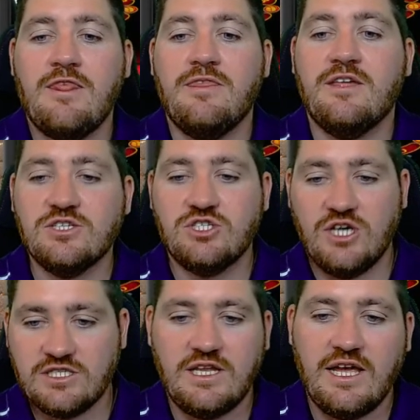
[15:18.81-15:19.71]
than
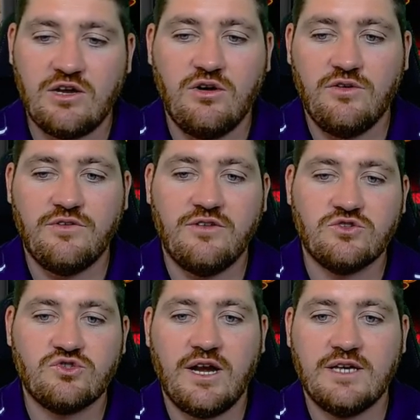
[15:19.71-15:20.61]
just lack of
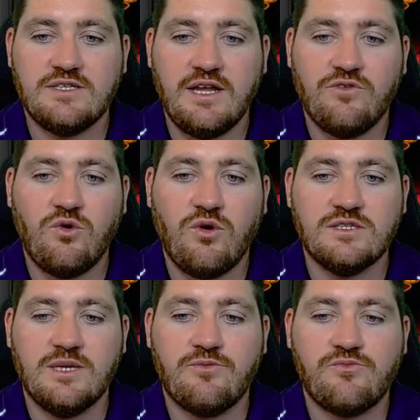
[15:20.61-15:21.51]
strikers and lack of
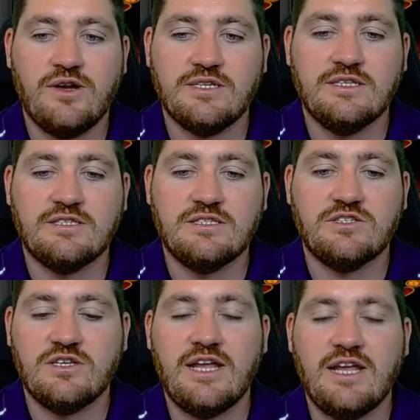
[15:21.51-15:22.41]
quality up front.
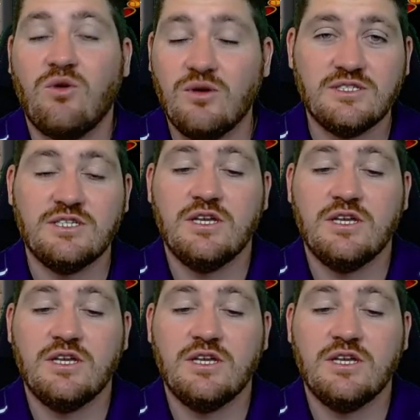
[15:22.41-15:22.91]
It's lack of quality